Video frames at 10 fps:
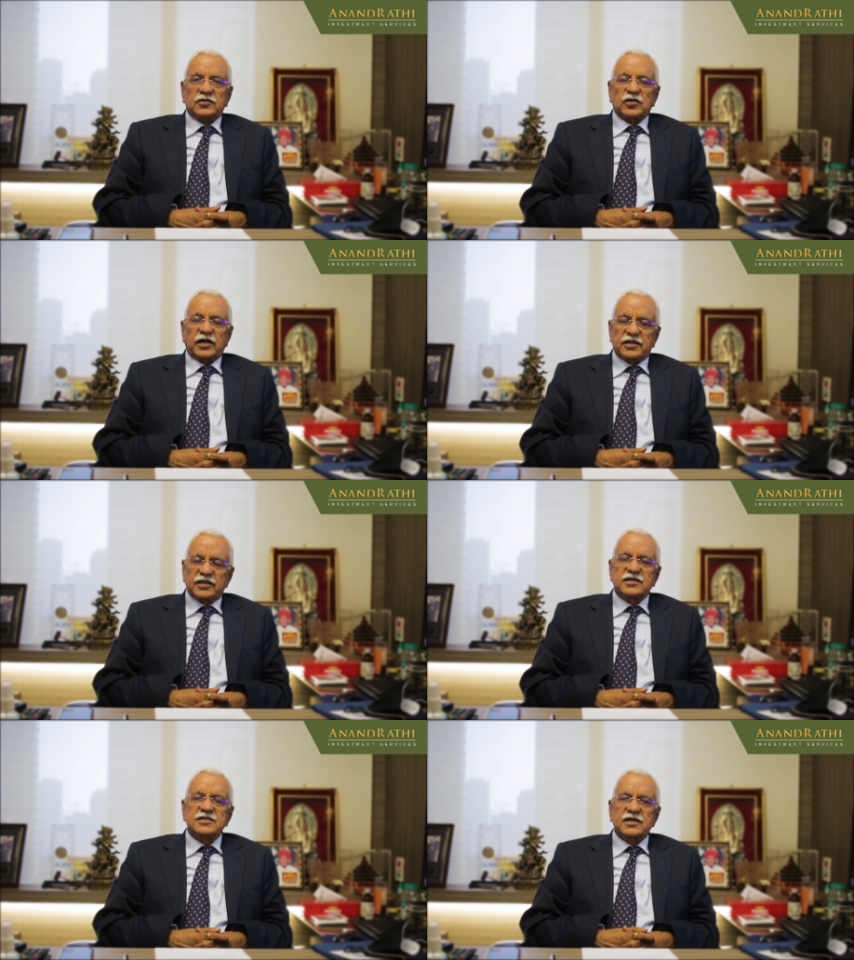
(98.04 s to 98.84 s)
So I
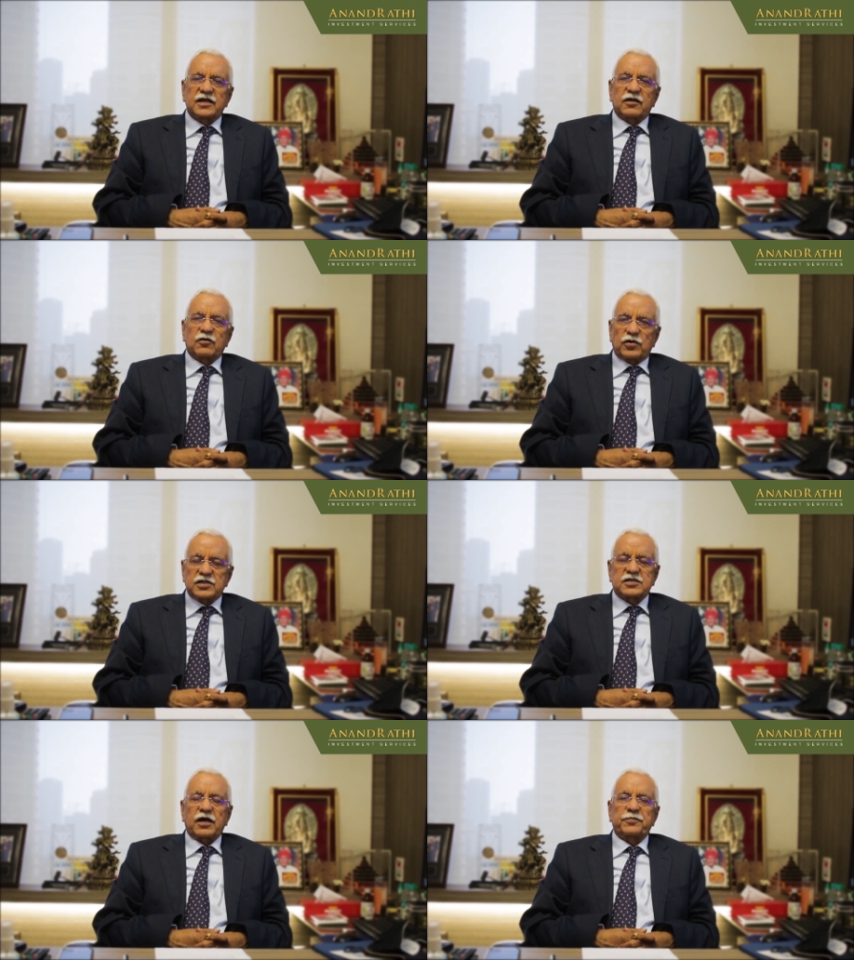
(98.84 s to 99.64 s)
think this is a
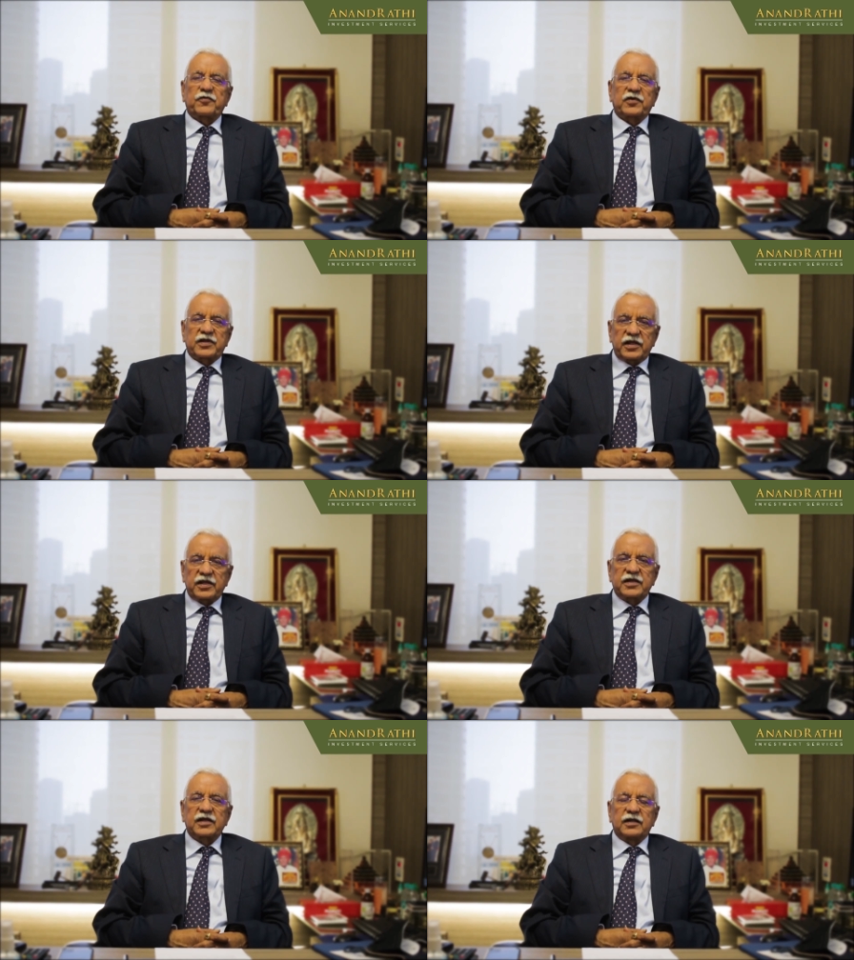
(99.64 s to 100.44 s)
good step for
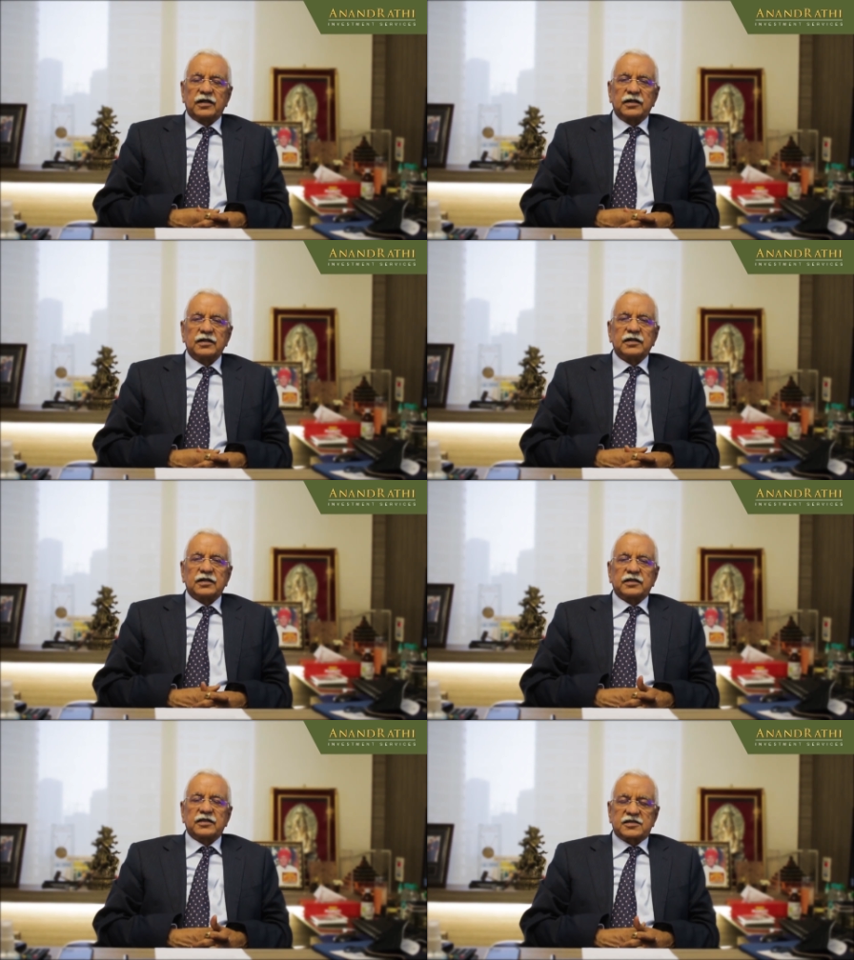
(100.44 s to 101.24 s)
creating
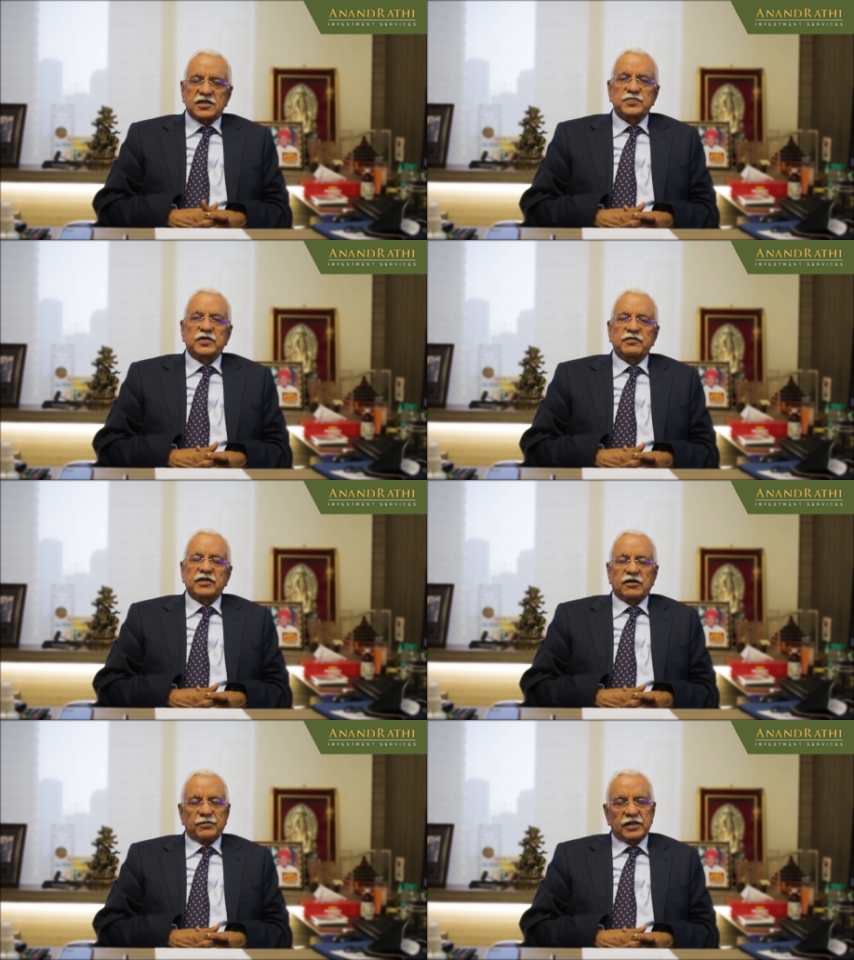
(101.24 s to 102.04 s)
the trust between
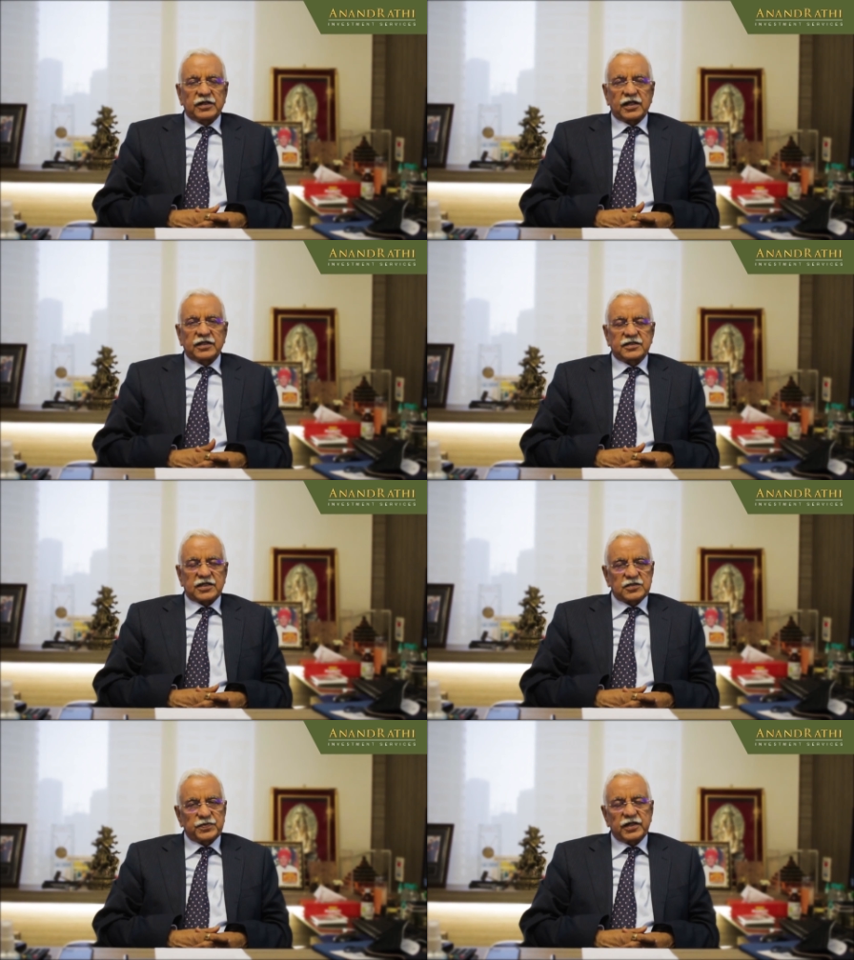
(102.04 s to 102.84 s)
the government and the
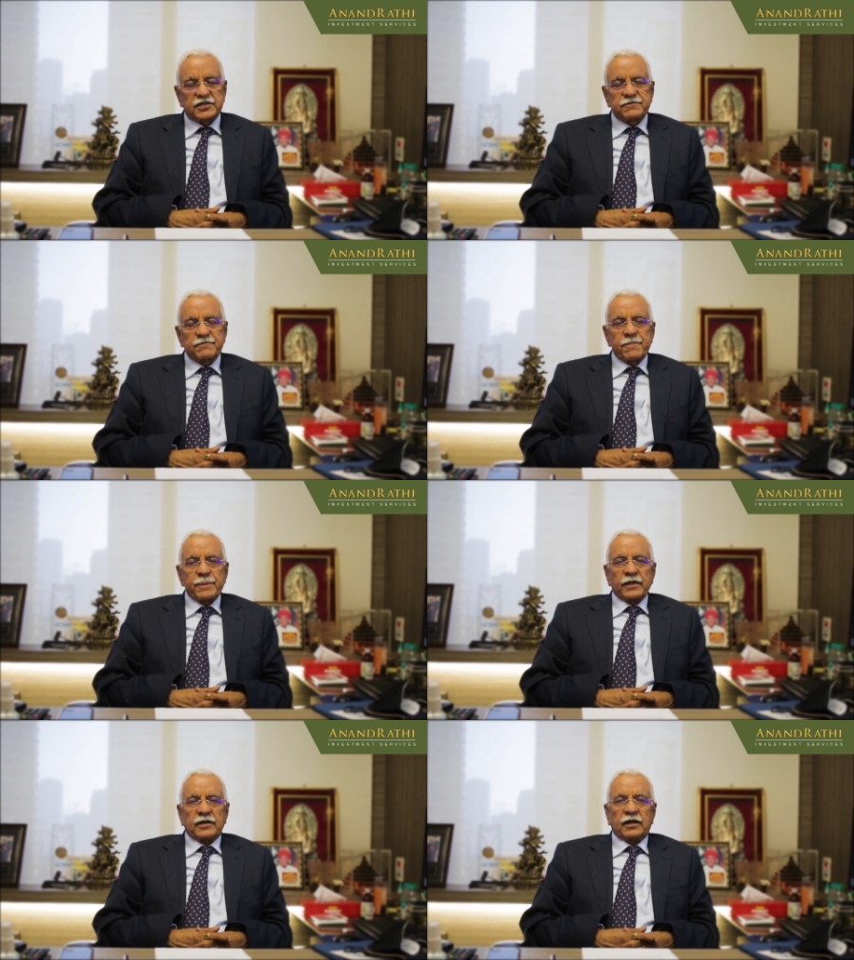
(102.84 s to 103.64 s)
taxpayers.
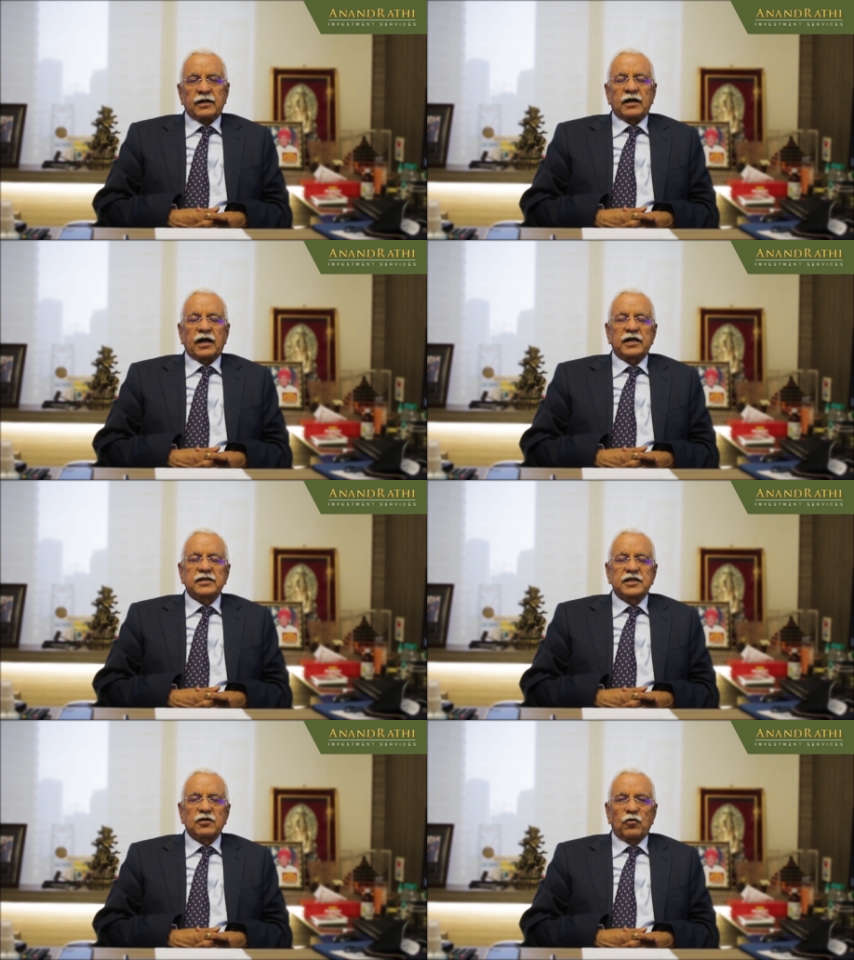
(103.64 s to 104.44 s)
Uh,
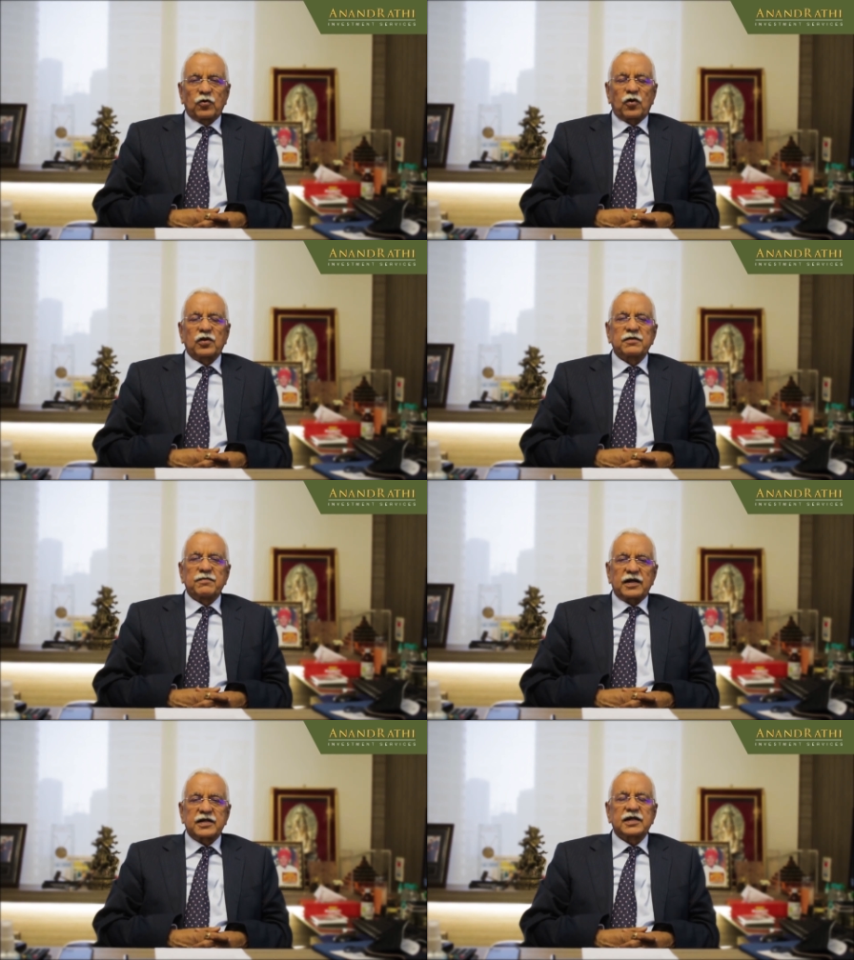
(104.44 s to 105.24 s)
I think overall the
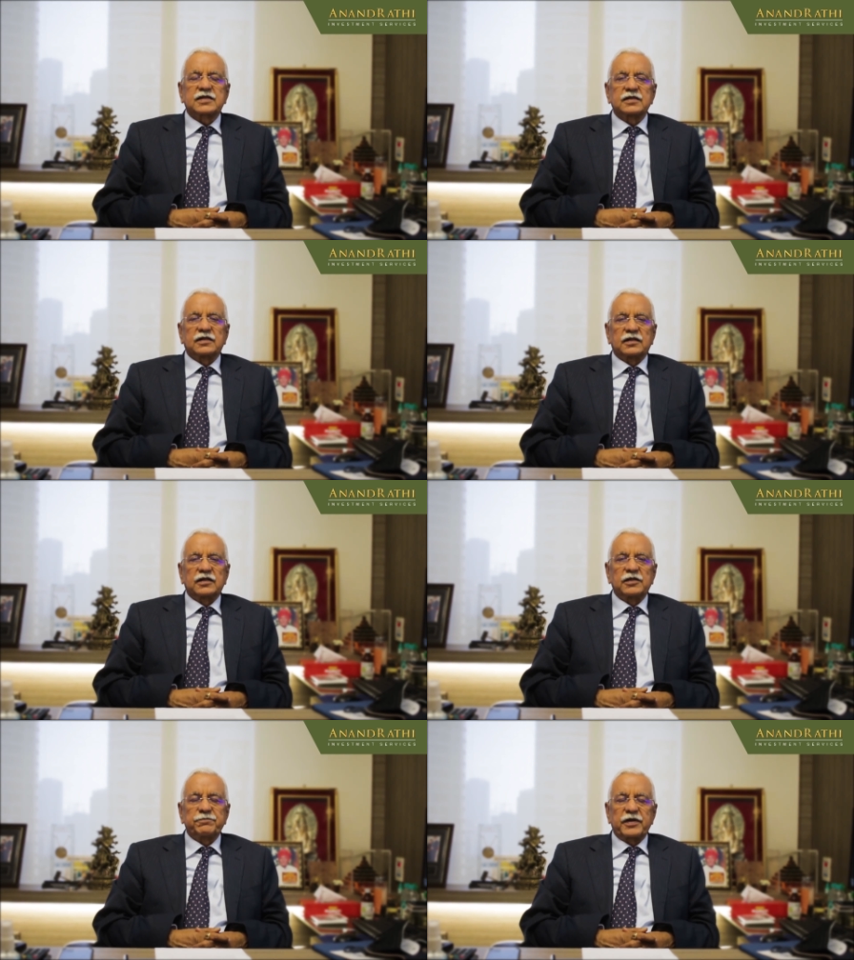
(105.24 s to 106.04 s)
market
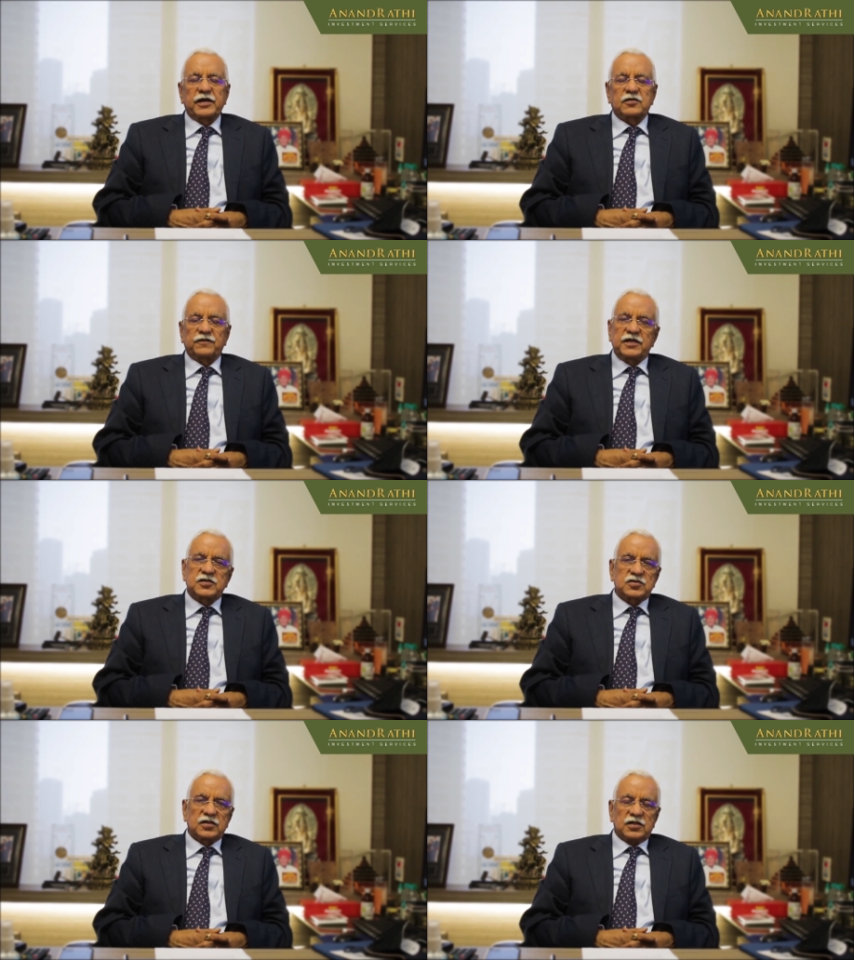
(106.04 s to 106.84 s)
uh, impact of
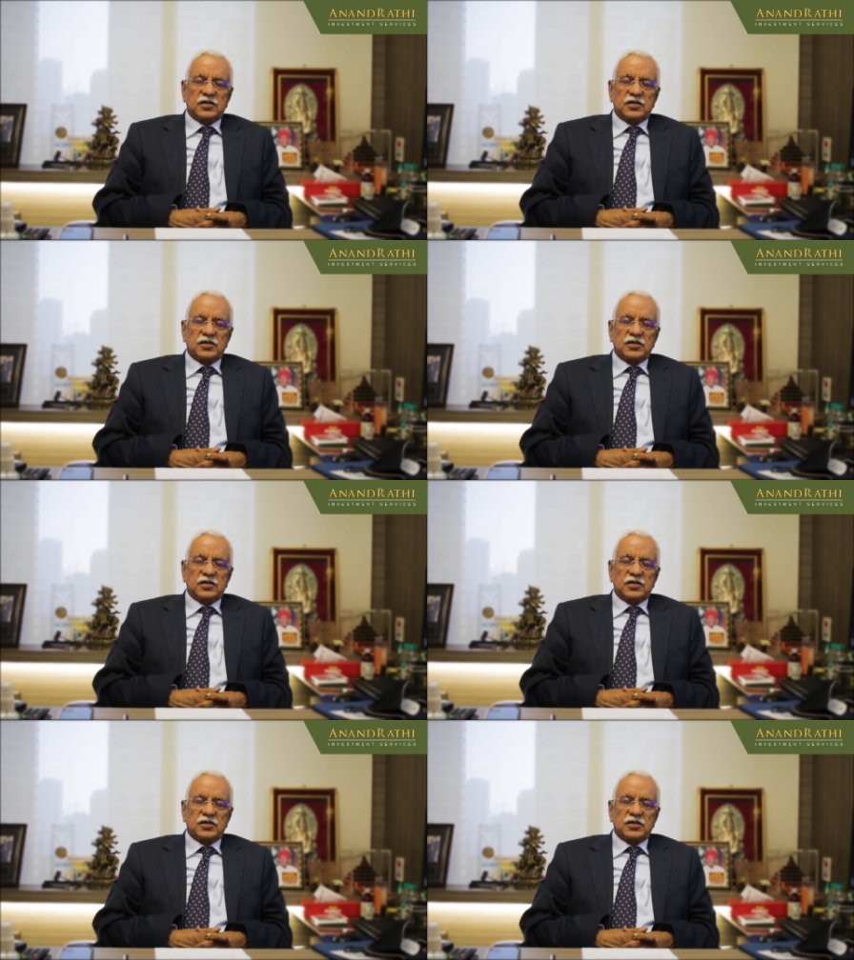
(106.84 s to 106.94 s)
this